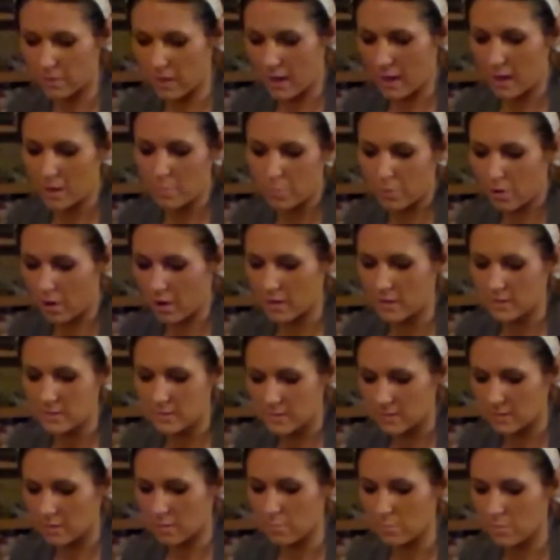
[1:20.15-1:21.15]
have
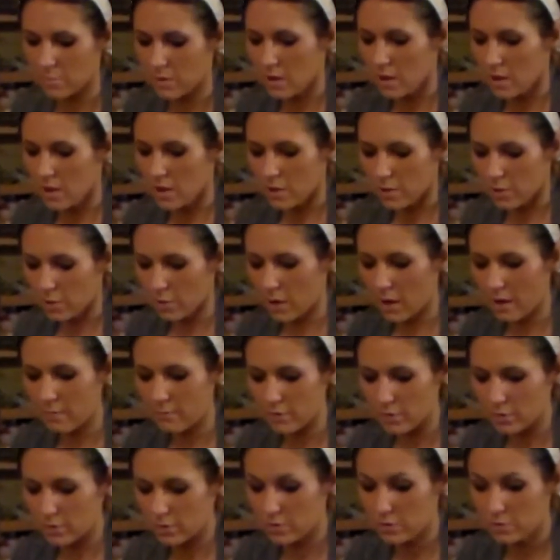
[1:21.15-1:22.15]
product in them, you'll have
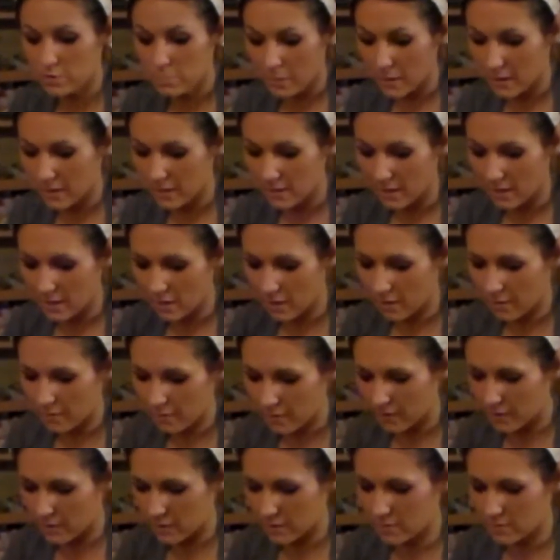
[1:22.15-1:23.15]
a use by date on
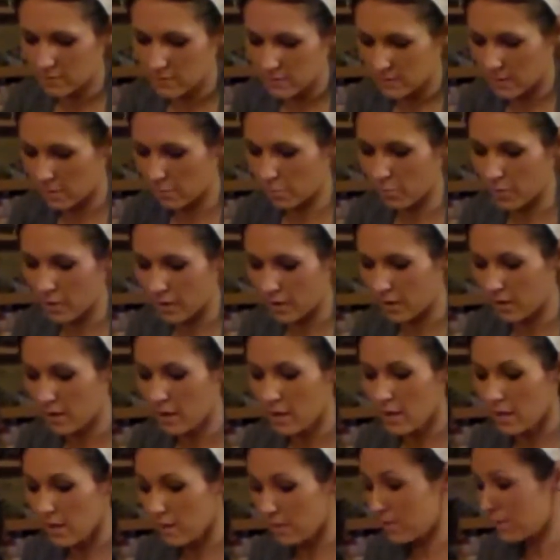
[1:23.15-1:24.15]
there somewhere.
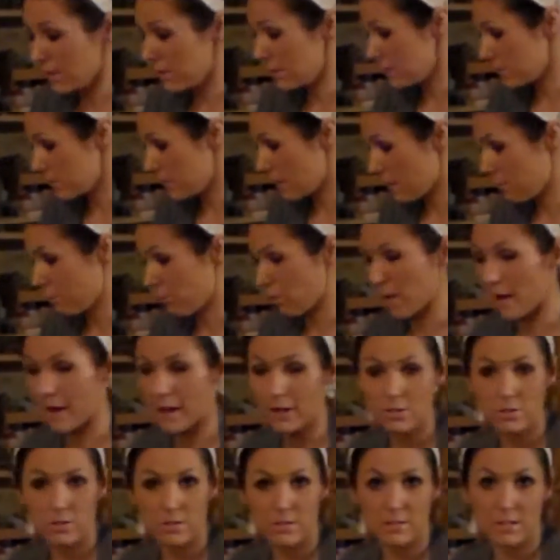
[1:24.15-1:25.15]
This stuff will
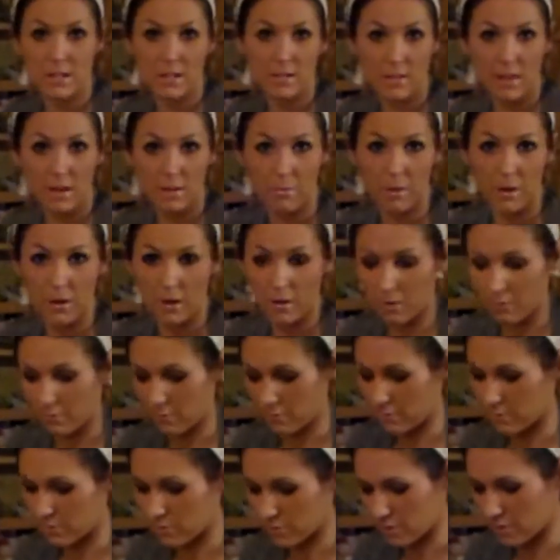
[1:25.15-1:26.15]
actually take that right off
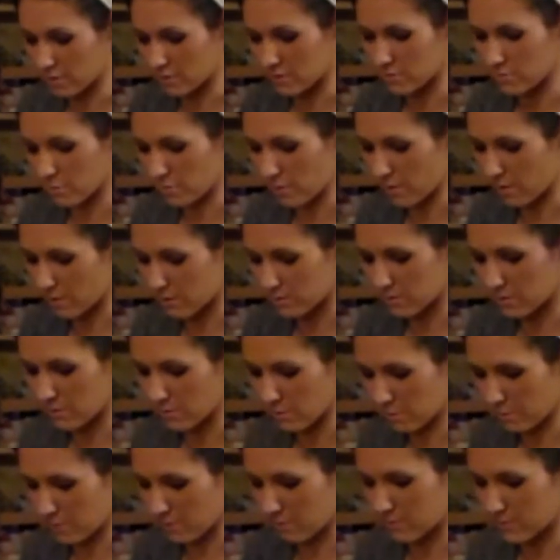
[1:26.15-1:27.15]
of the jar as well, so
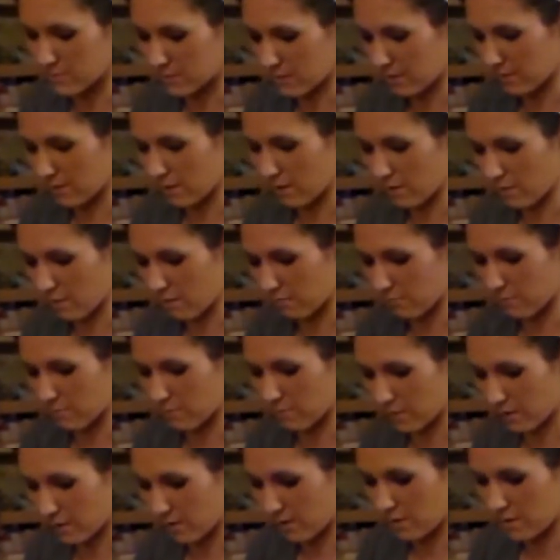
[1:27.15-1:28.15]
you'll be able to take that off
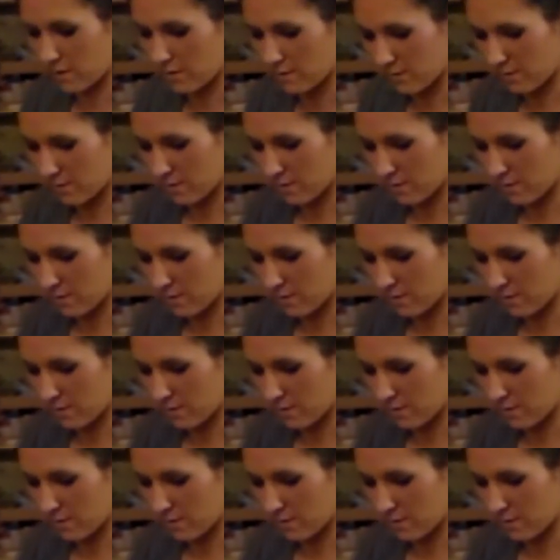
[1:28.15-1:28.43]
of there.